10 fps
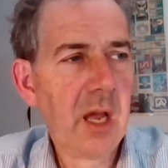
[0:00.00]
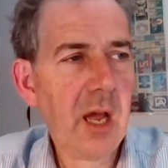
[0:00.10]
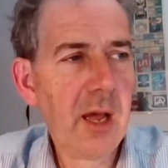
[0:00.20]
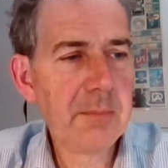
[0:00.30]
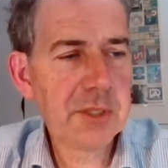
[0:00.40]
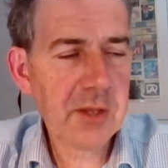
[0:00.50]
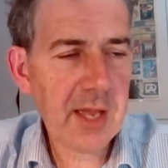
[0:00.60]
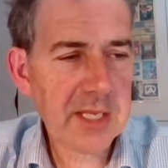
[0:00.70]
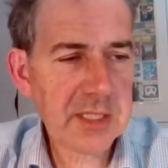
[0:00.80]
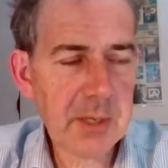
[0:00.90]
so that
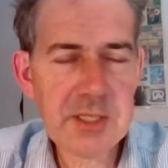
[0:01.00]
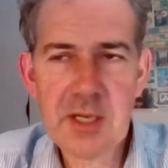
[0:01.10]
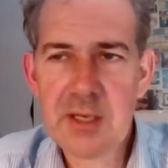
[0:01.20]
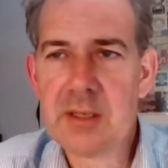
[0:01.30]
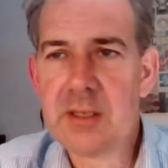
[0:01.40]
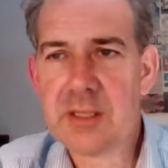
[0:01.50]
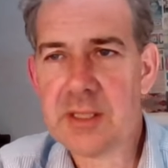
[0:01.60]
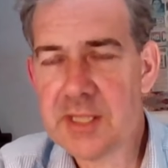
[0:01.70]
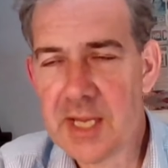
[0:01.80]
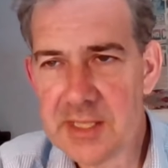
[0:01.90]
Azerbaijan
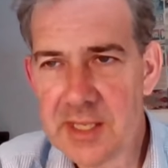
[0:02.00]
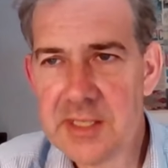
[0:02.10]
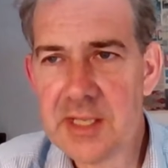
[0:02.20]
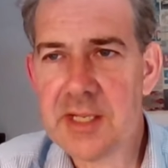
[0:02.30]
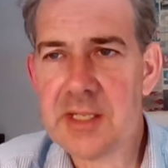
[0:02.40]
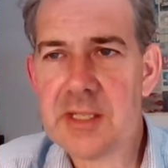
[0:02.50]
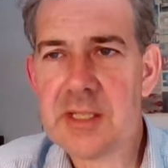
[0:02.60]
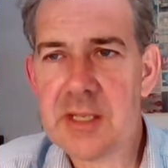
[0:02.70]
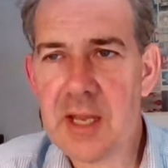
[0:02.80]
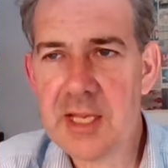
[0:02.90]
says this is its